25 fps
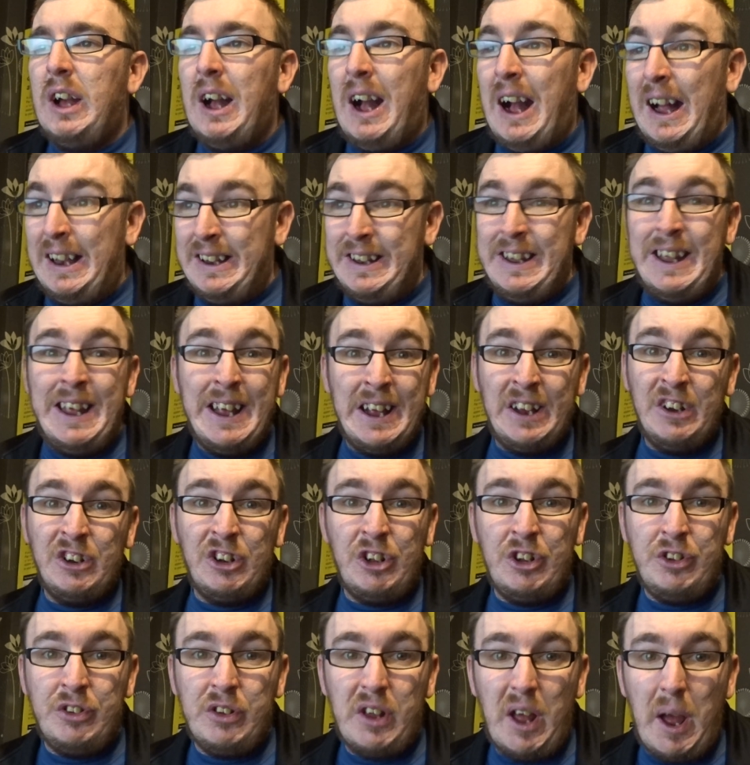an
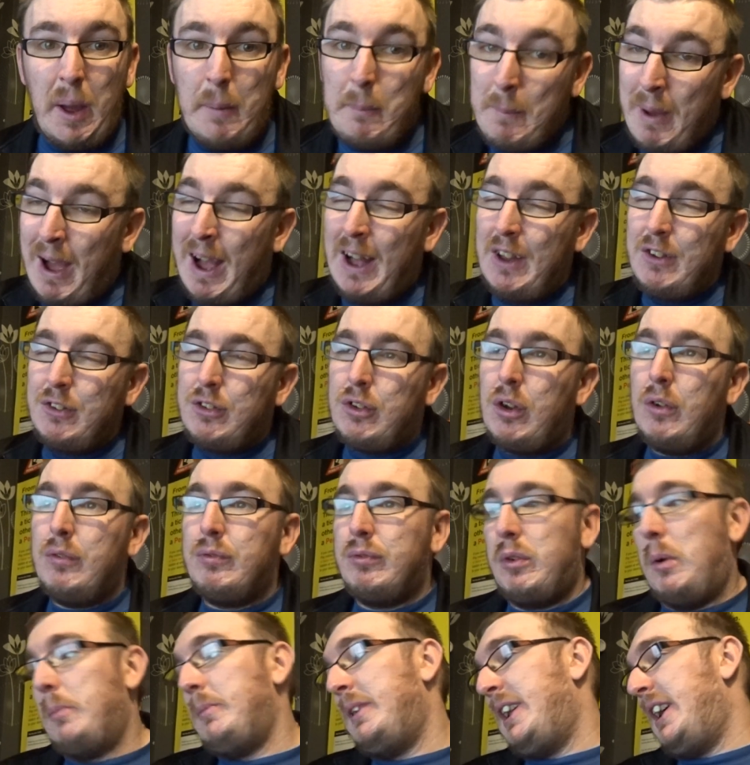England match
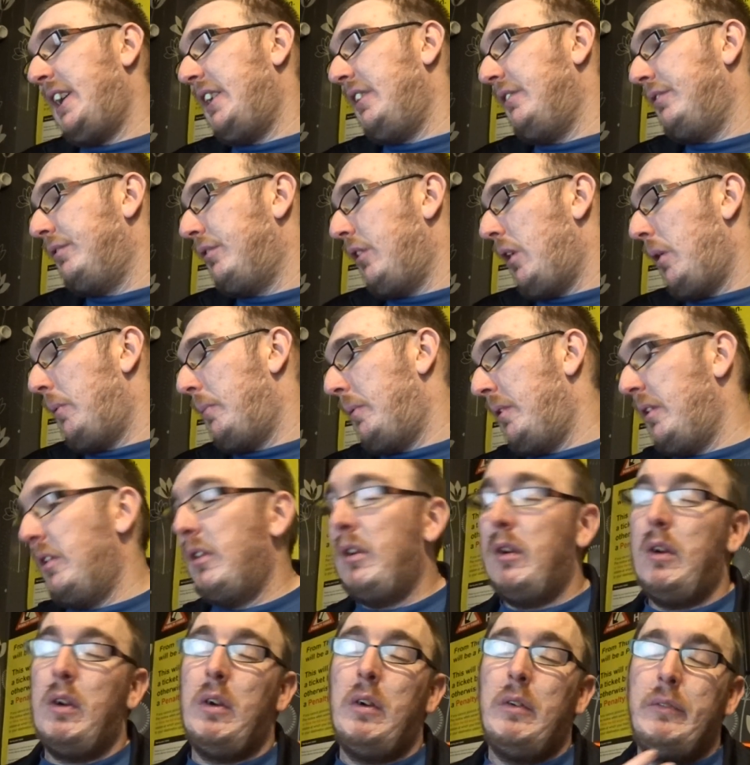for
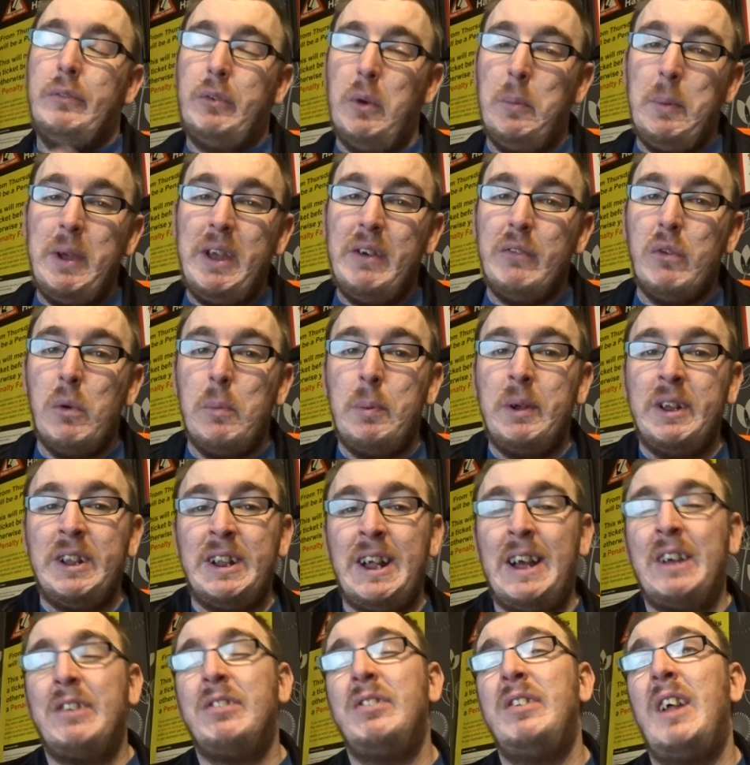me it will be
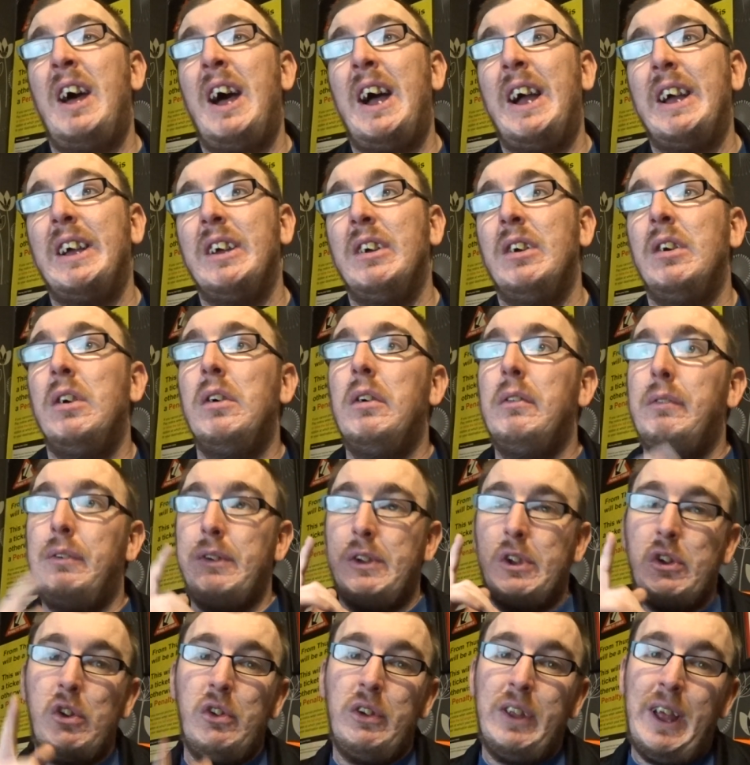last night, for
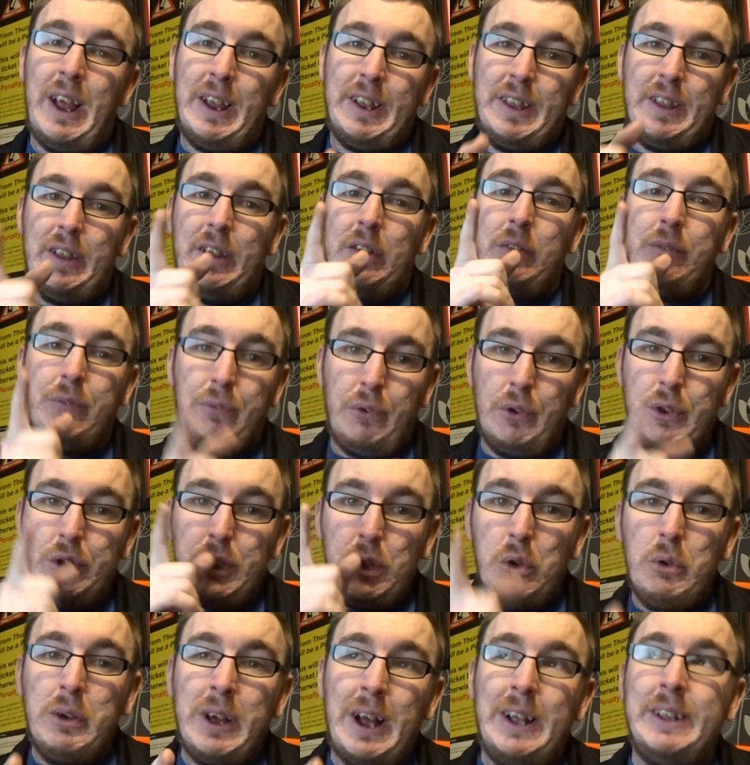
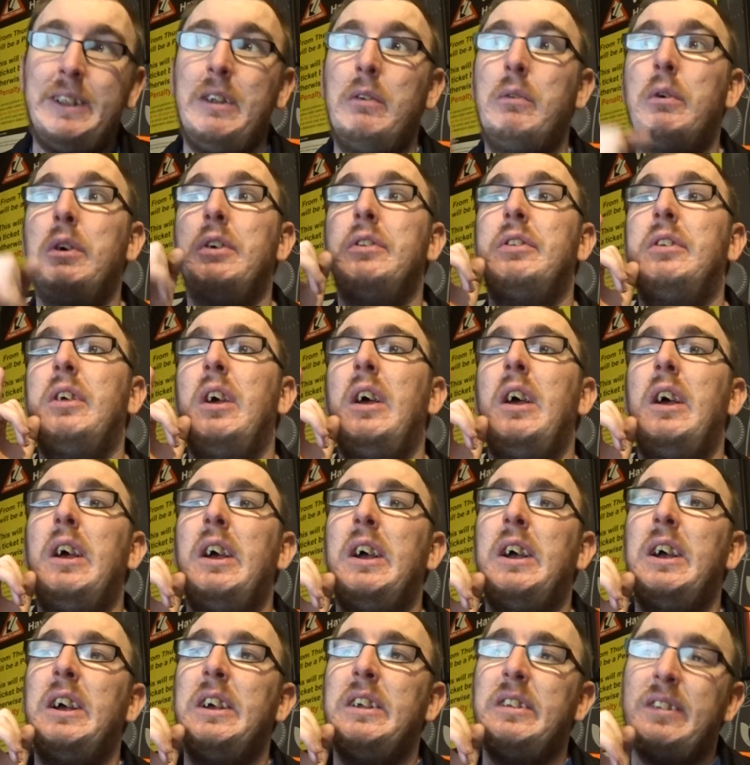you guys it was
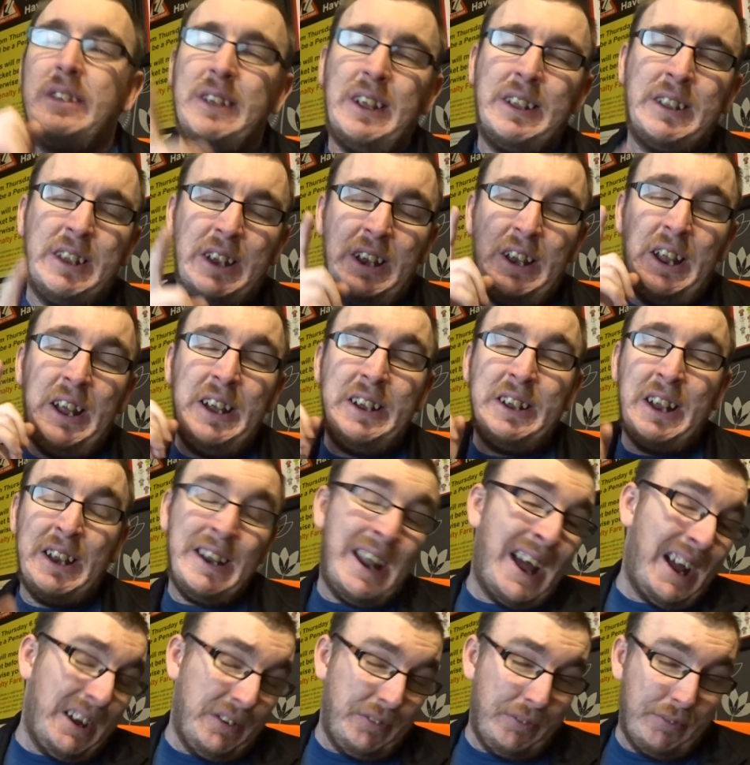Saturday the
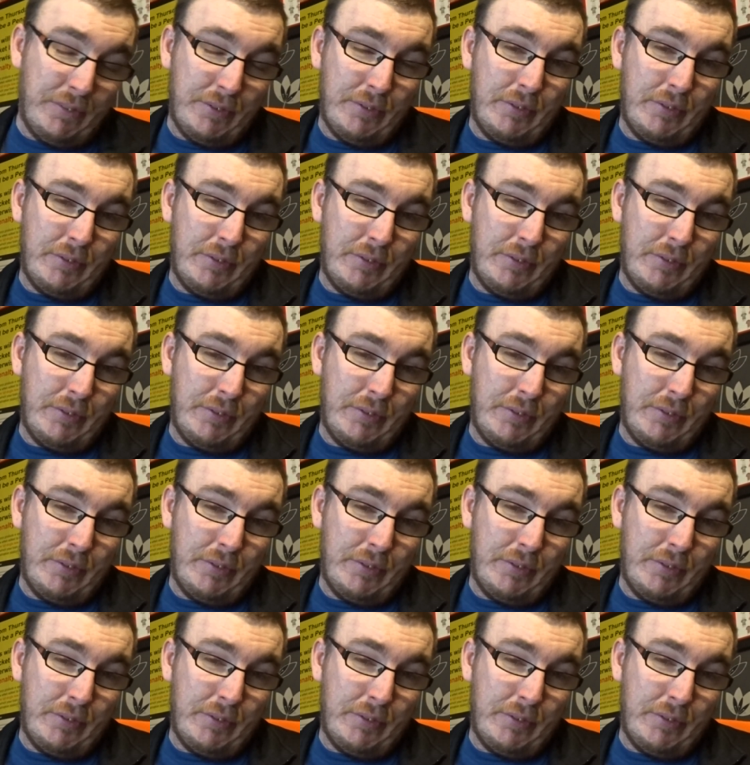9th.